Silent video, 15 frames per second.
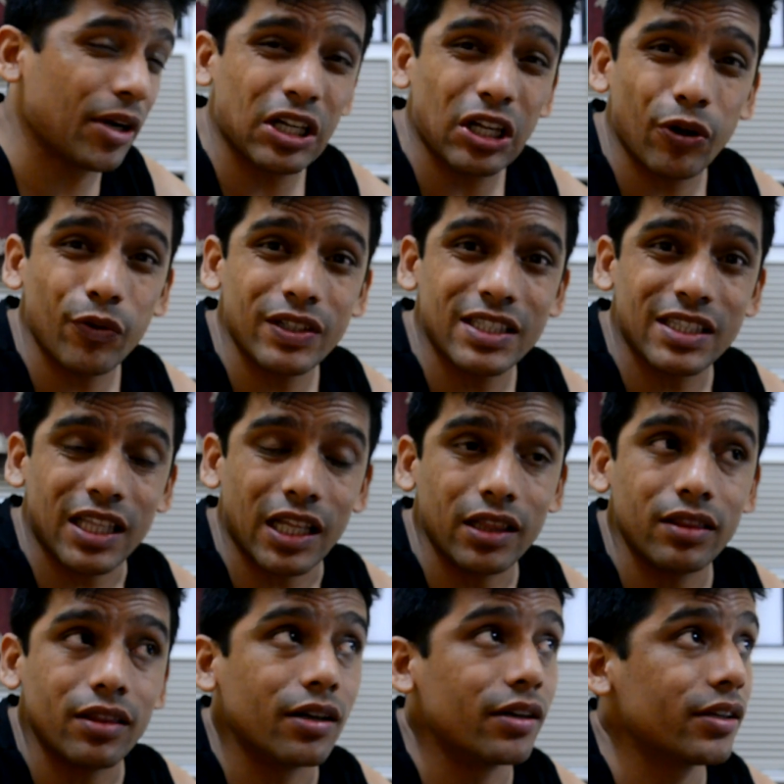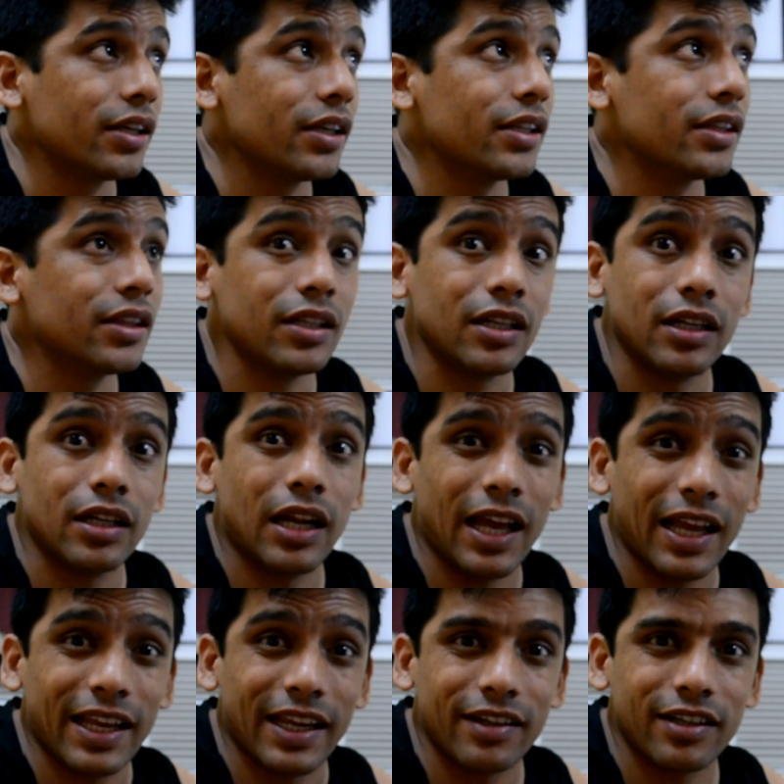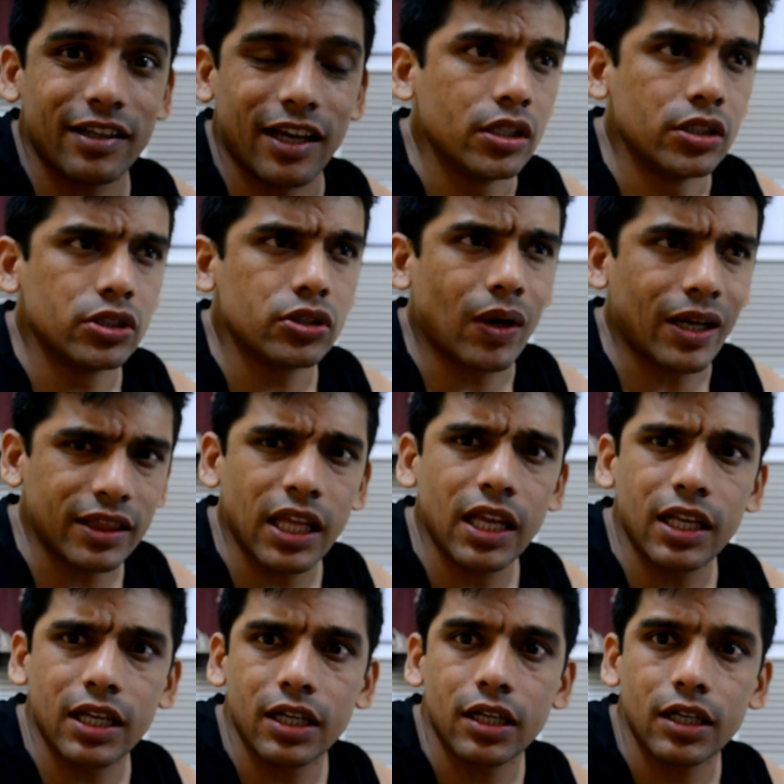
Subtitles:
right now is 10:30 in the night, and so I think